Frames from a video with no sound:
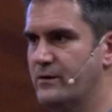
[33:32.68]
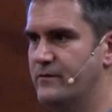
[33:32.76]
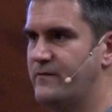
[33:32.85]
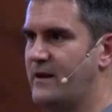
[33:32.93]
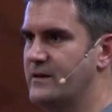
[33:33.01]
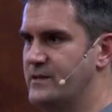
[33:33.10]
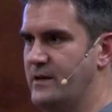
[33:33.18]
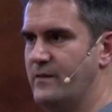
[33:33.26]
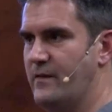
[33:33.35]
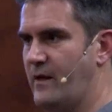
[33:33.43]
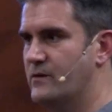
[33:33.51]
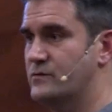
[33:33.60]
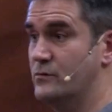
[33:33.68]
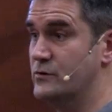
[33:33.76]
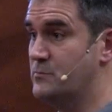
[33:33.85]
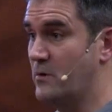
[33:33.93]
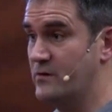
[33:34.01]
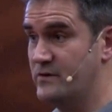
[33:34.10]
going to validate that
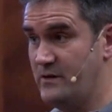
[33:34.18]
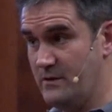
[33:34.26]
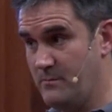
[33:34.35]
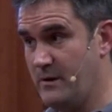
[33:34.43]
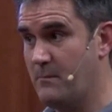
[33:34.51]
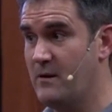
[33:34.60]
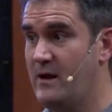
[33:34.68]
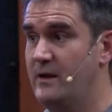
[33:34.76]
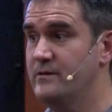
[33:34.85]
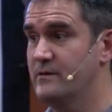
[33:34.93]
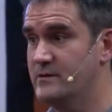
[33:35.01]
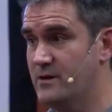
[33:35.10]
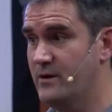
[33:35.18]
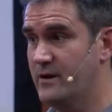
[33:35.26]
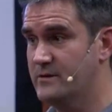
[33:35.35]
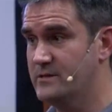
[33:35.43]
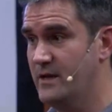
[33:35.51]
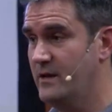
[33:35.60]
storage policy can be applied at the target
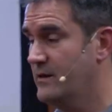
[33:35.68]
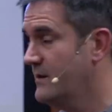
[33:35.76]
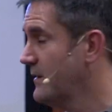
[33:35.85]
site.